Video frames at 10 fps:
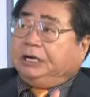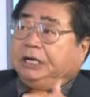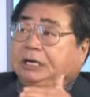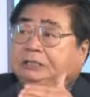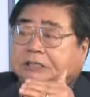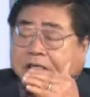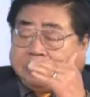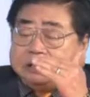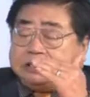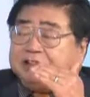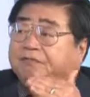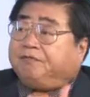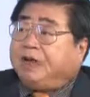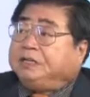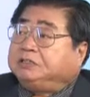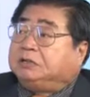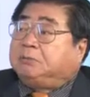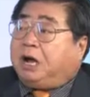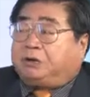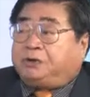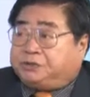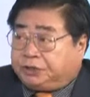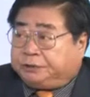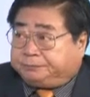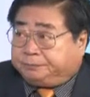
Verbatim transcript: it, it invades democracy.